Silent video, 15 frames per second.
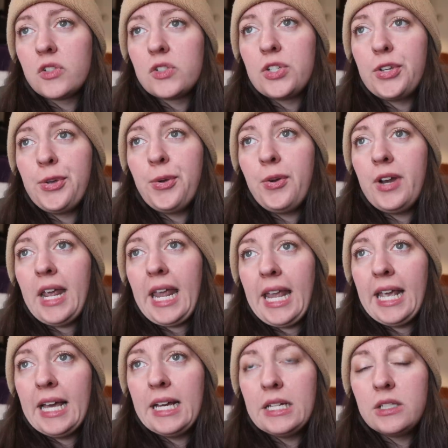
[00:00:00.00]
soon,
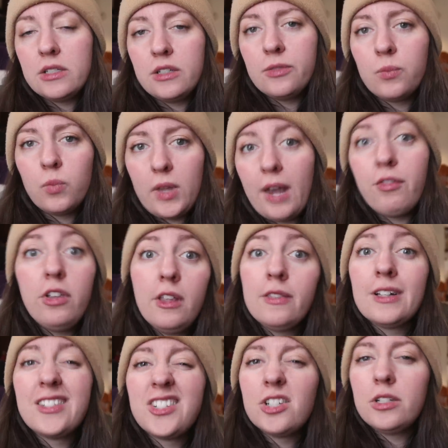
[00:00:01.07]
and everything
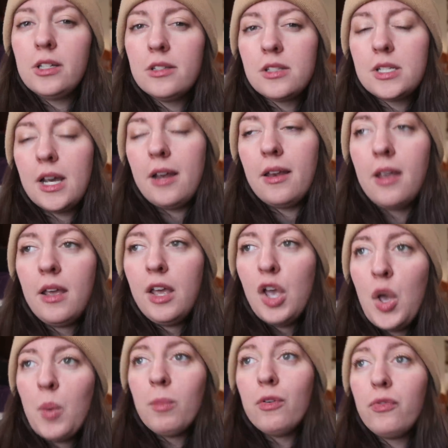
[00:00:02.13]
that still needs done
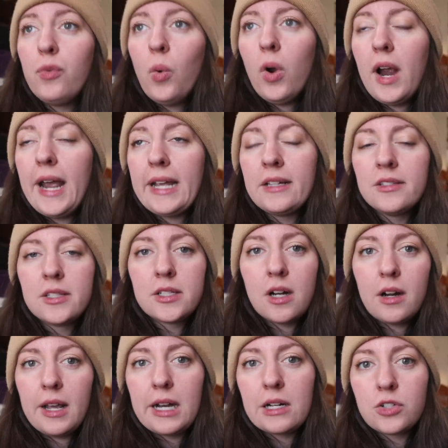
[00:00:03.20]
before I can
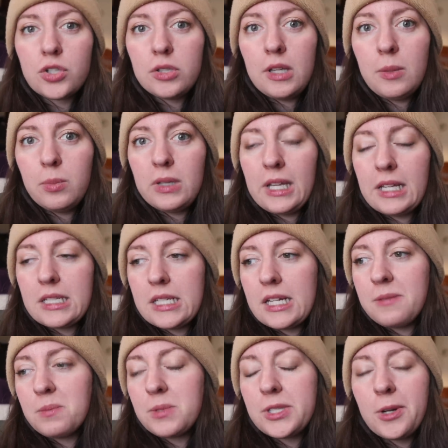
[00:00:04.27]
start actually
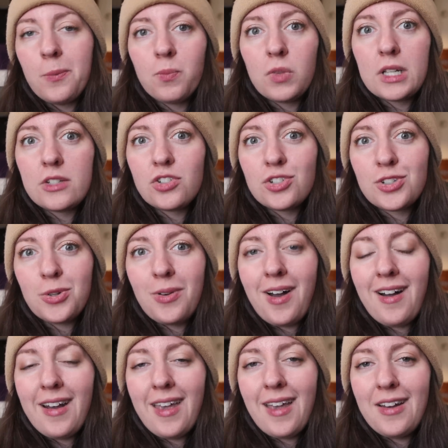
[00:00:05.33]
planting. So let's just go
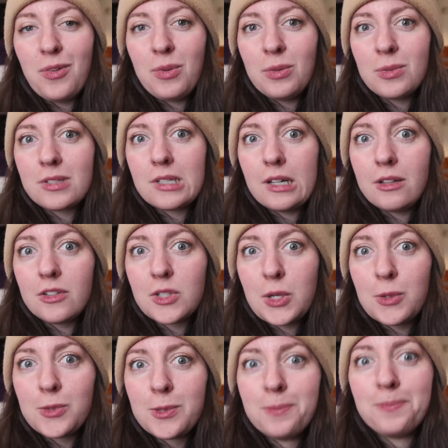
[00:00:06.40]
out and we will see how this
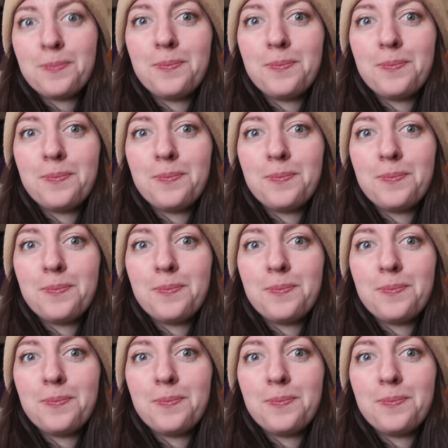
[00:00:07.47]
goes.